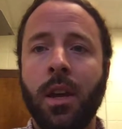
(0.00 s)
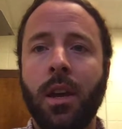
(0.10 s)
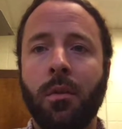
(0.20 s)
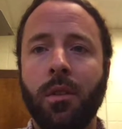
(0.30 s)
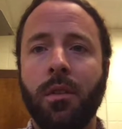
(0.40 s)

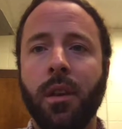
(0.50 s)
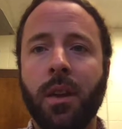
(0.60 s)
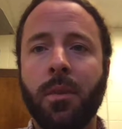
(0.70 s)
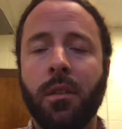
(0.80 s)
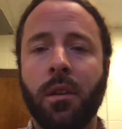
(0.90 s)
Now, when you think
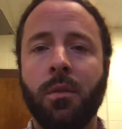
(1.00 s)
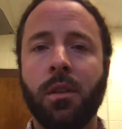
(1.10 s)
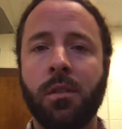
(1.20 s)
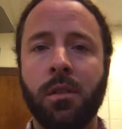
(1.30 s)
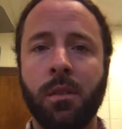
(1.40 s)
about the
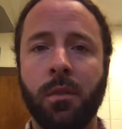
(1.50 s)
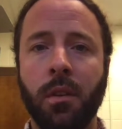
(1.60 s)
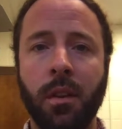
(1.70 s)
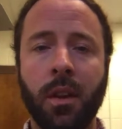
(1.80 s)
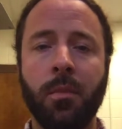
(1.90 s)
questions, you want
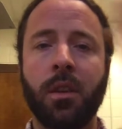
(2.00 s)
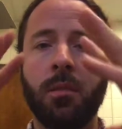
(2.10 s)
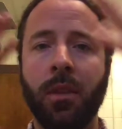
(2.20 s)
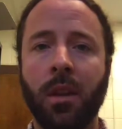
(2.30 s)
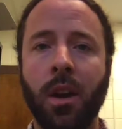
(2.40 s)
to think about
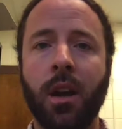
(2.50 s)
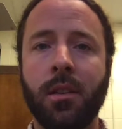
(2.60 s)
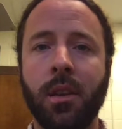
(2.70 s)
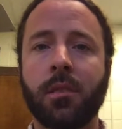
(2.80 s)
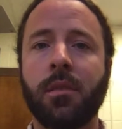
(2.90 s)
them in the
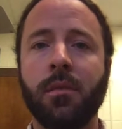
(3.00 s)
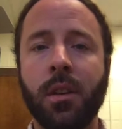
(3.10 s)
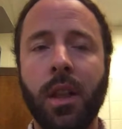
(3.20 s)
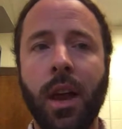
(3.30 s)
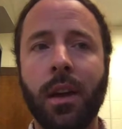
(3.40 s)
context of the
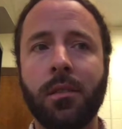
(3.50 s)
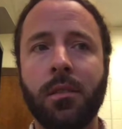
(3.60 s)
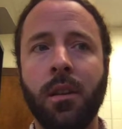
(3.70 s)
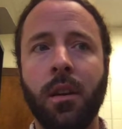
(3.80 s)
class.